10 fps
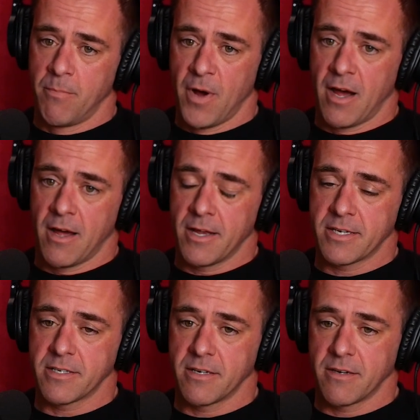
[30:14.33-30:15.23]
But
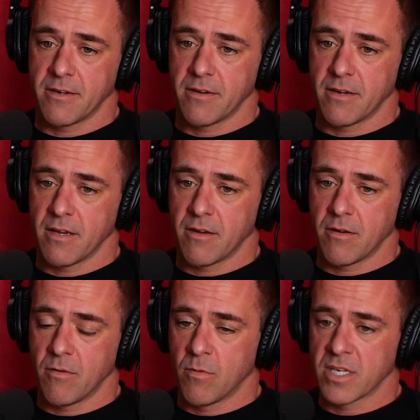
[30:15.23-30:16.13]

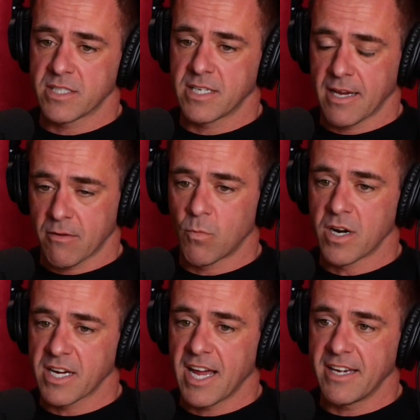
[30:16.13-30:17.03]
once like
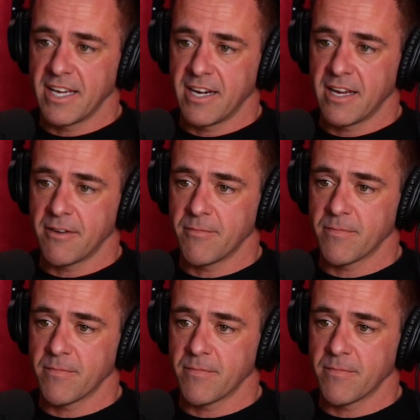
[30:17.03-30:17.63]
one guy did it,